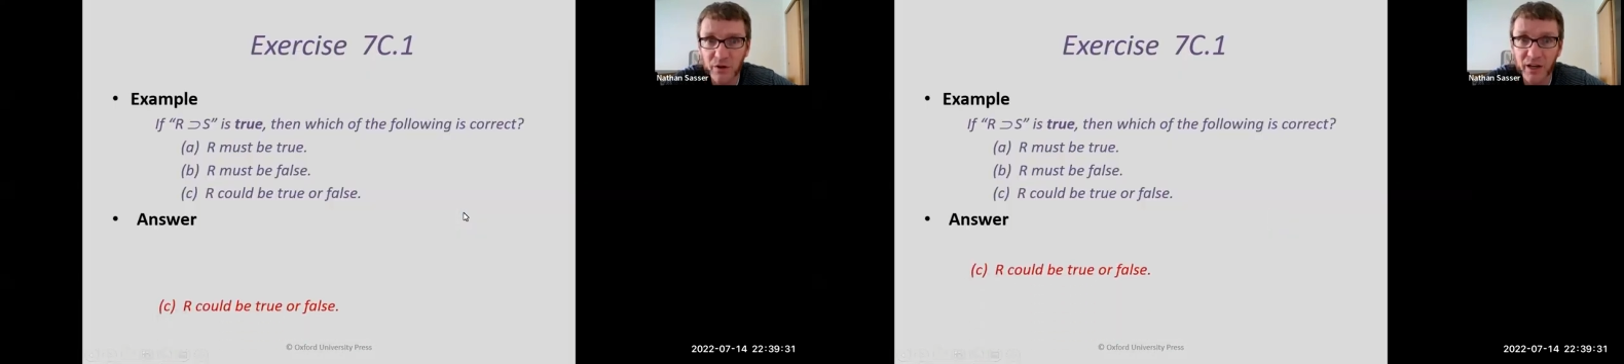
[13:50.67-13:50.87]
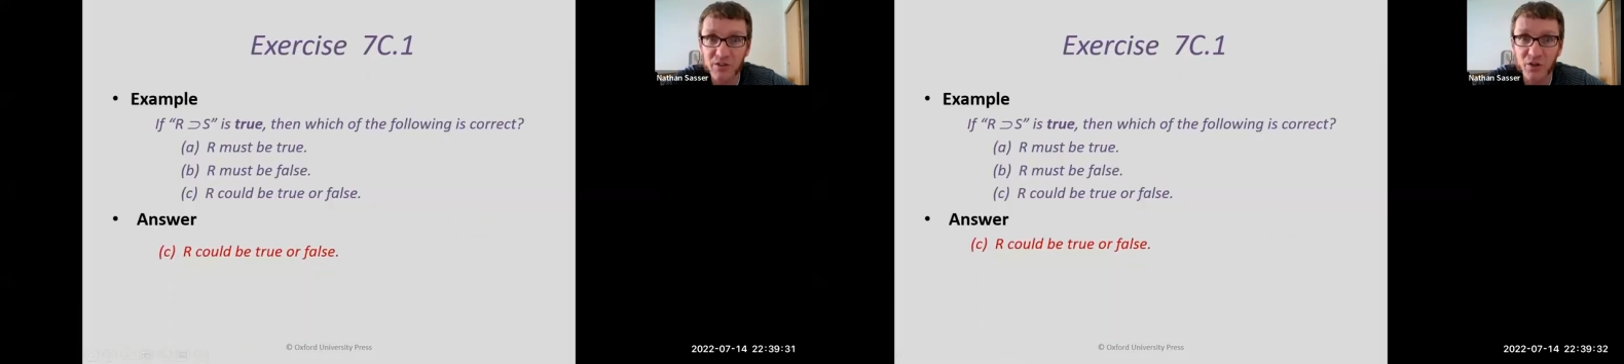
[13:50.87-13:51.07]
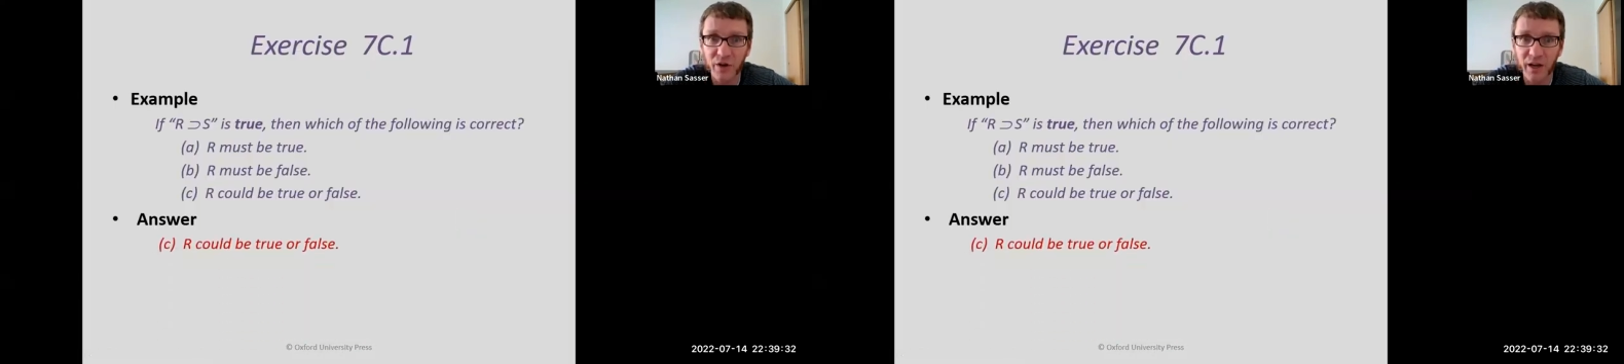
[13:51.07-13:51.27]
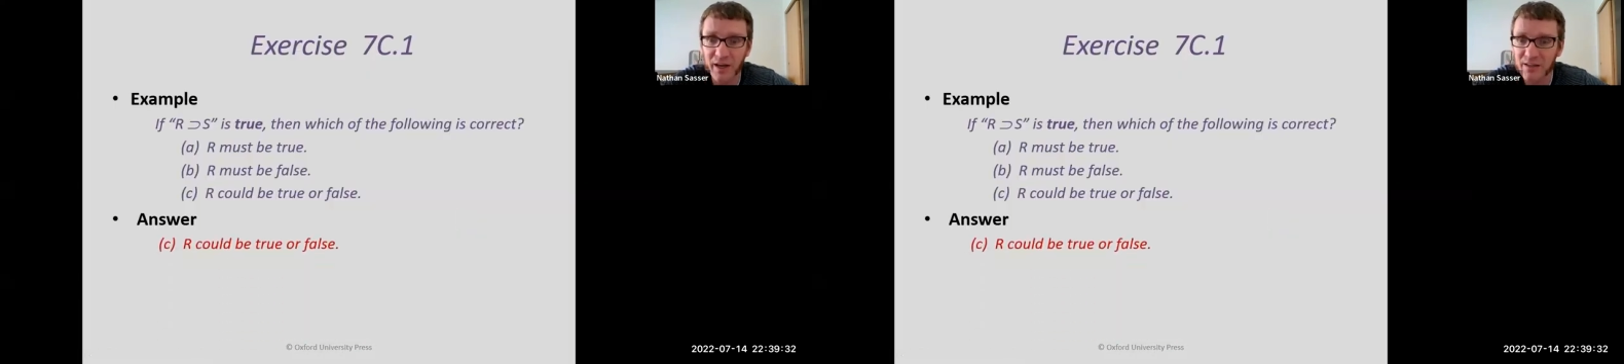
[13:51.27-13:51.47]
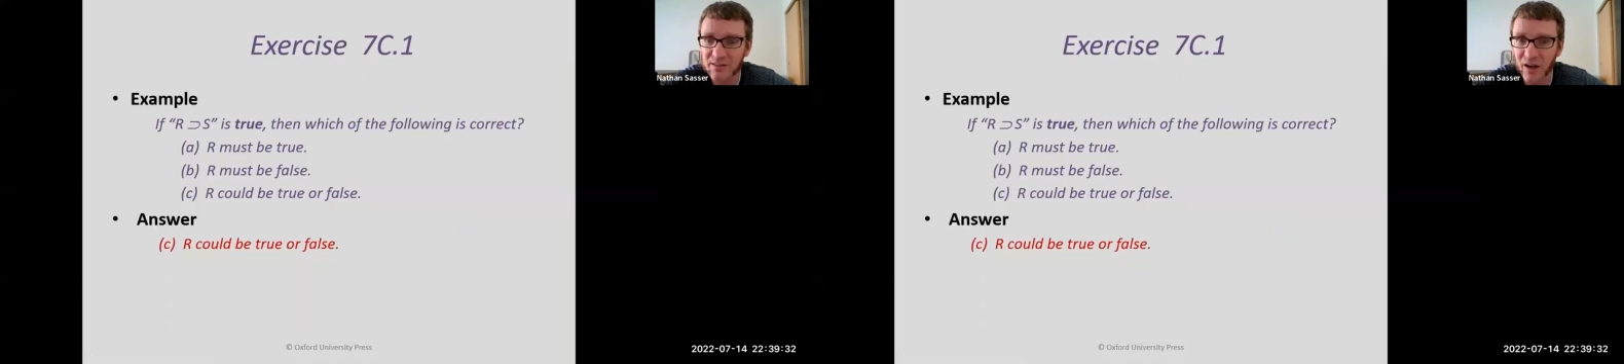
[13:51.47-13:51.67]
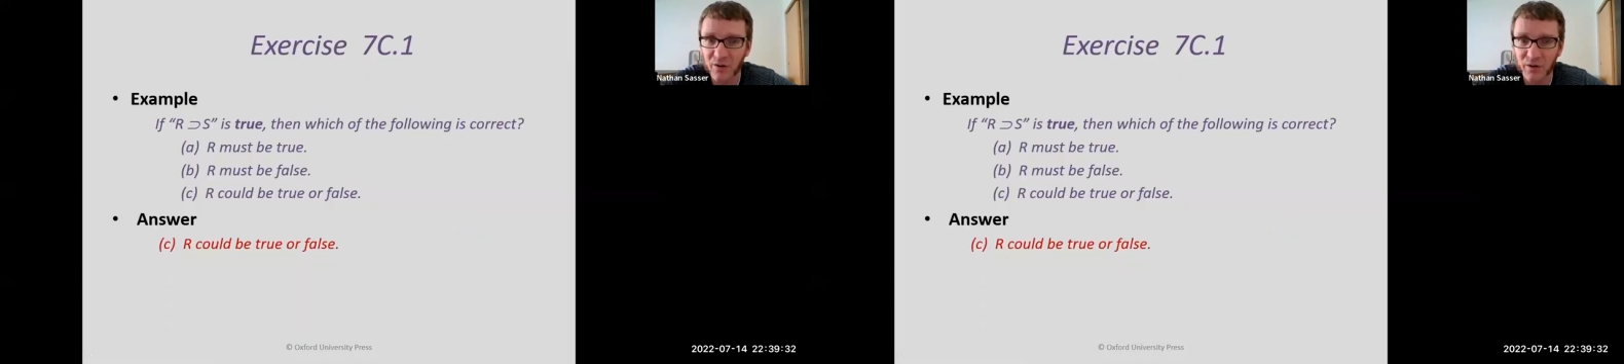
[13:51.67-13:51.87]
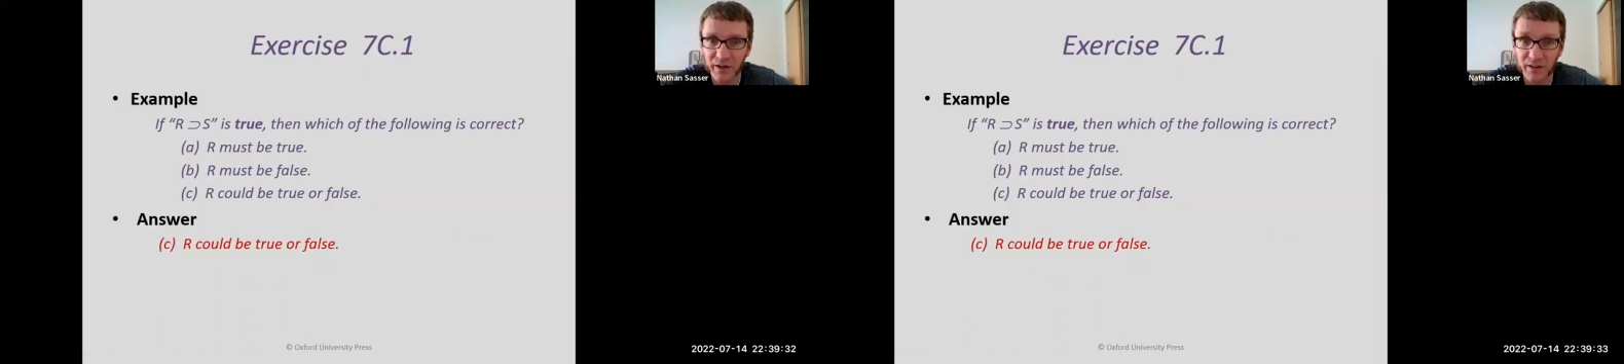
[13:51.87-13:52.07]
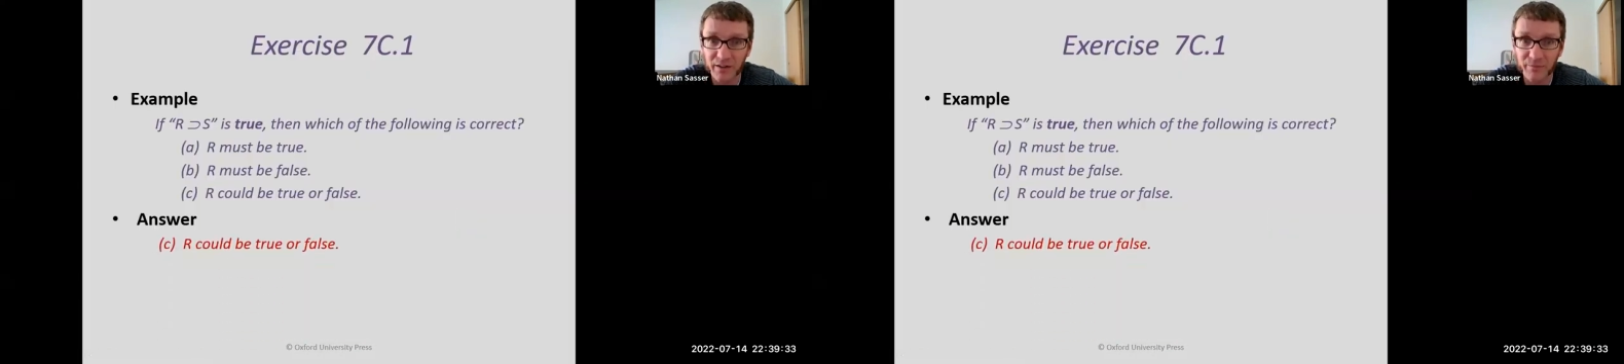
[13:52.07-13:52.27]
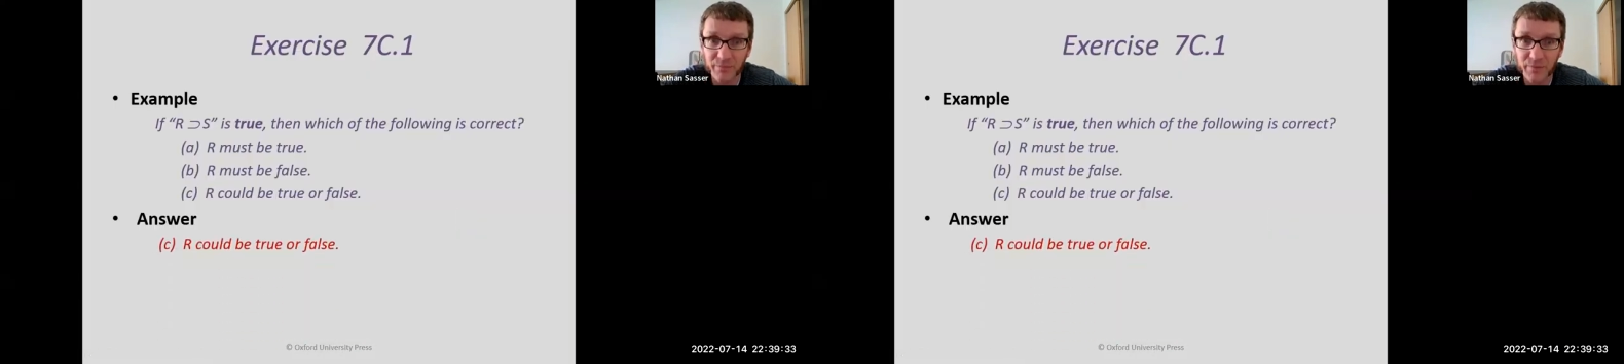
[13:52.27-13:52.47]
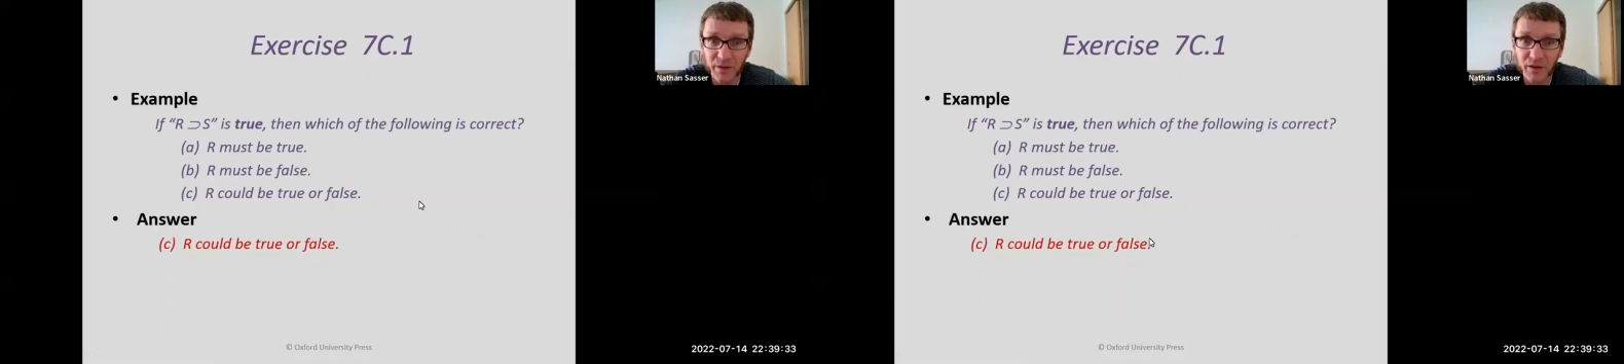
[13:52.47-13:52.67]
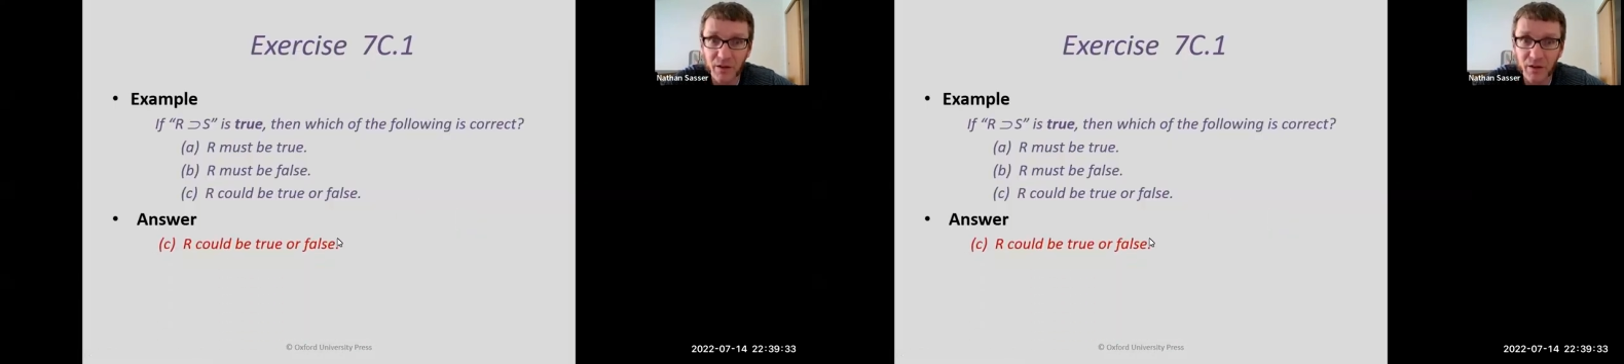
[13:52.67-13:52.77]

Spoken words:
Okay, so A is not right.